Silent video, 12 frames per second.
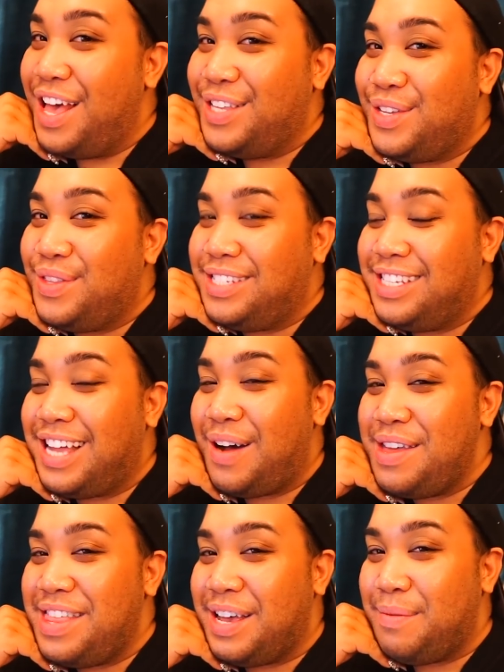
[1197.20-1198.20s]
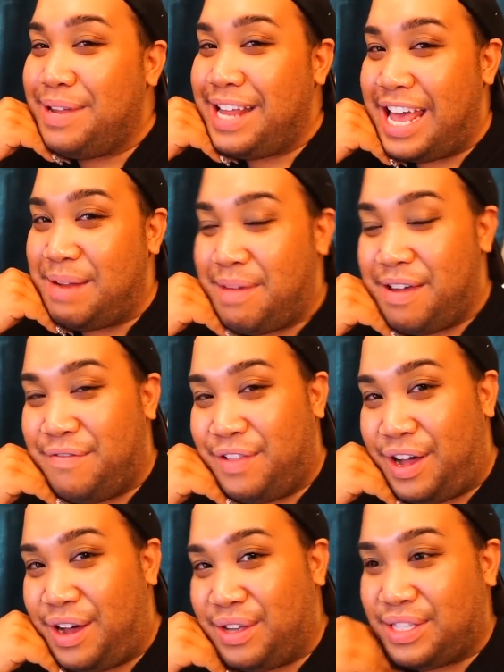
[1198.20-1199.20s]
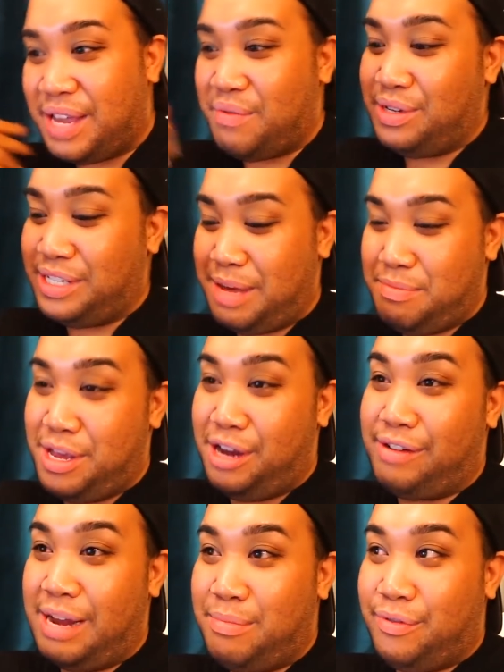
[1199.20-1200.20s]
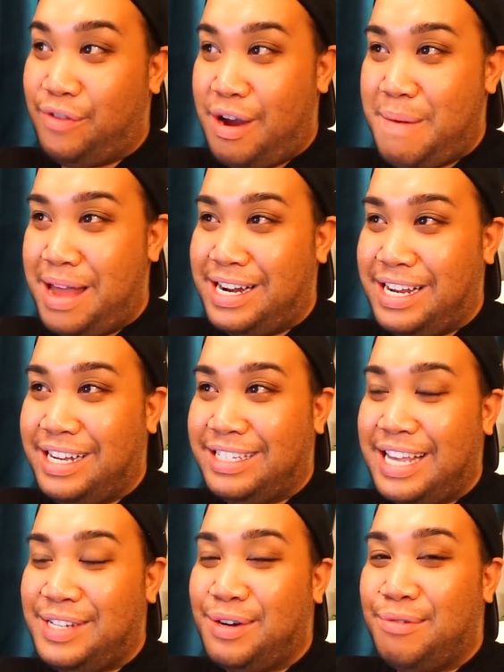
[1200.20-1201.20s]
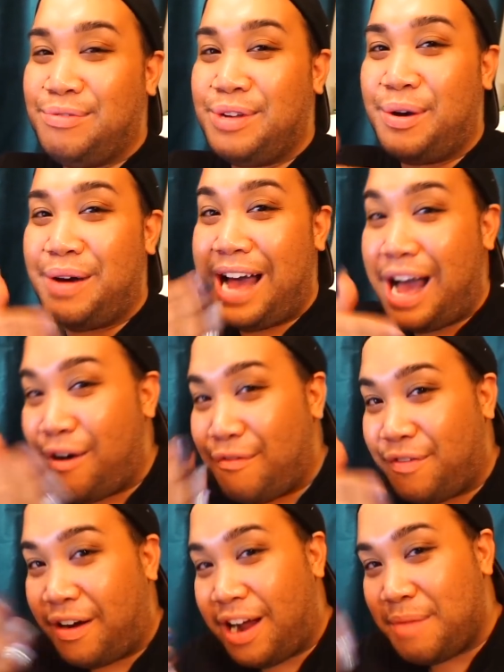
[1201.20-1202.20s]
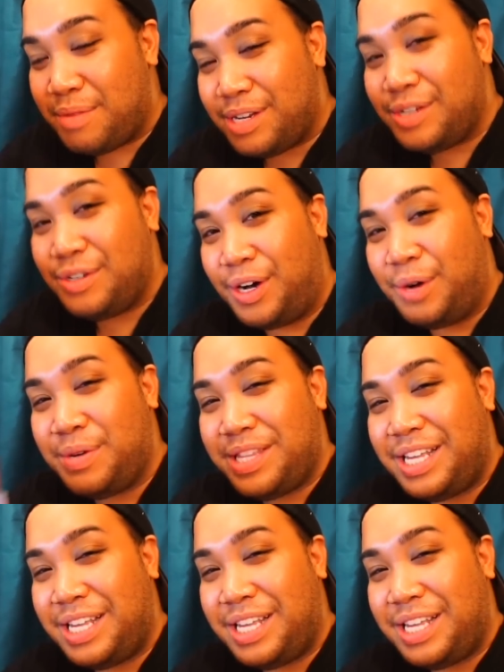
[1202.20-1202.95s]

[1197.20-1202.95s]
So this is how I think I'm going to end my vlogs every time here right before I'm editing, because I don't know how far I'm going to go with